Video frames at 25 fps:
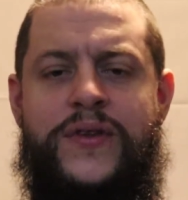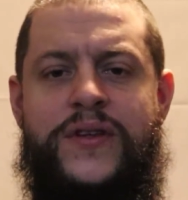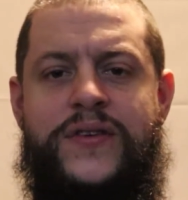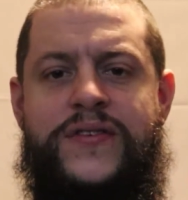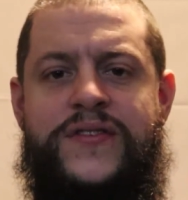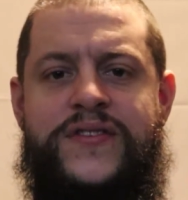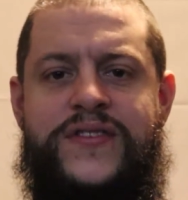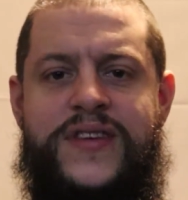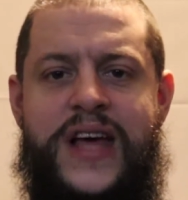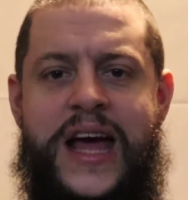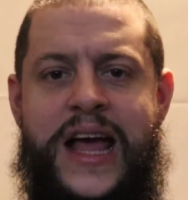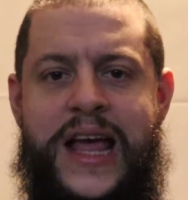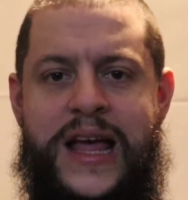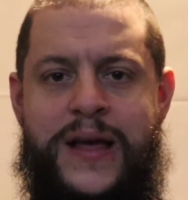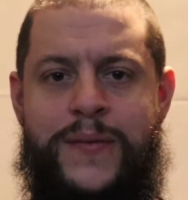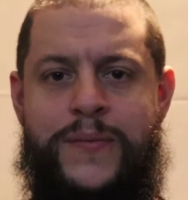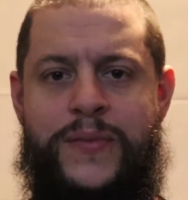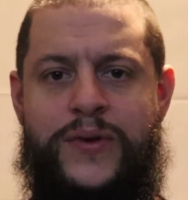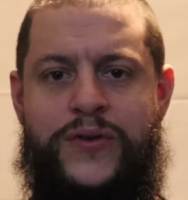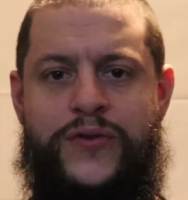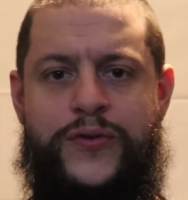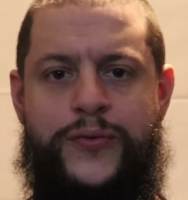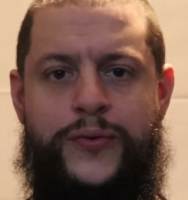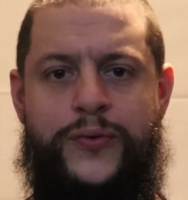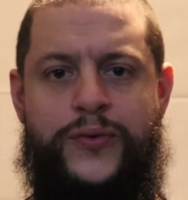the
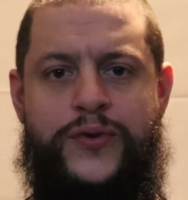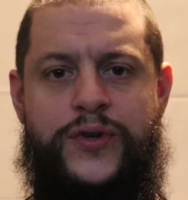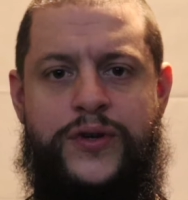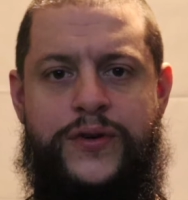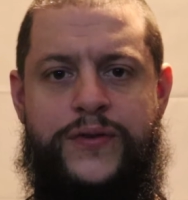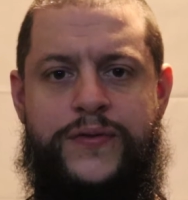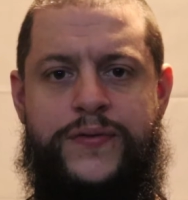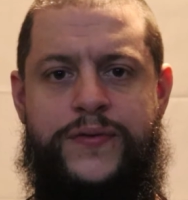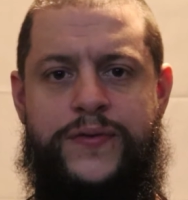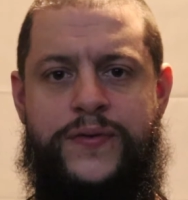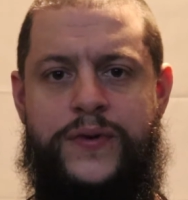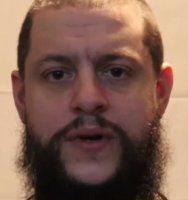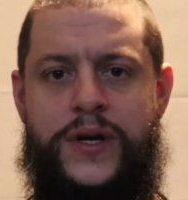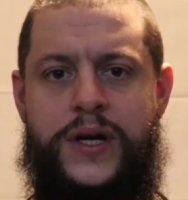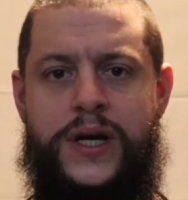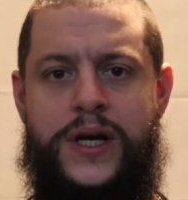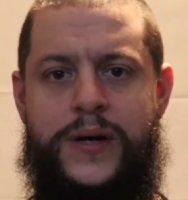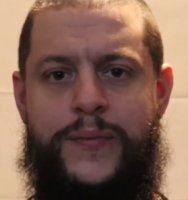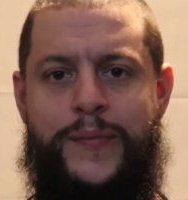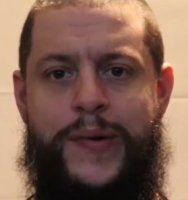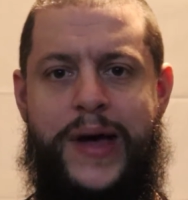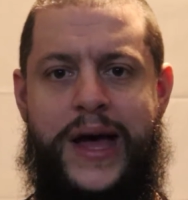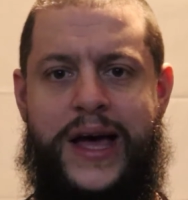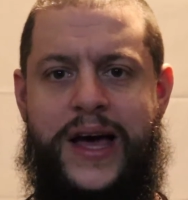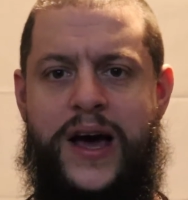same sort of
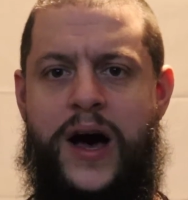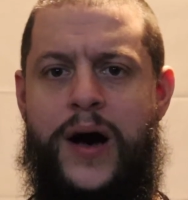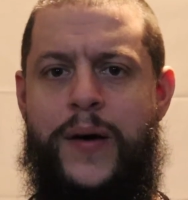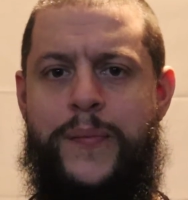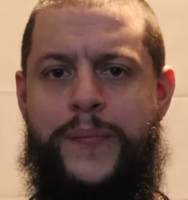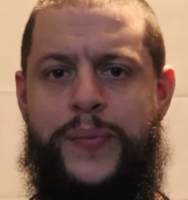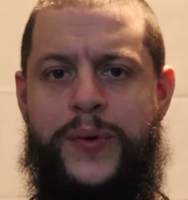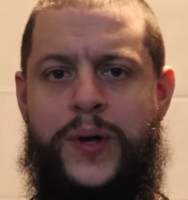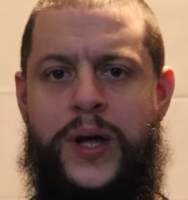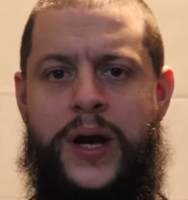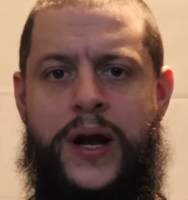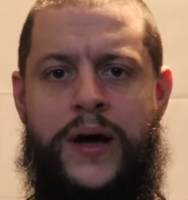pickup.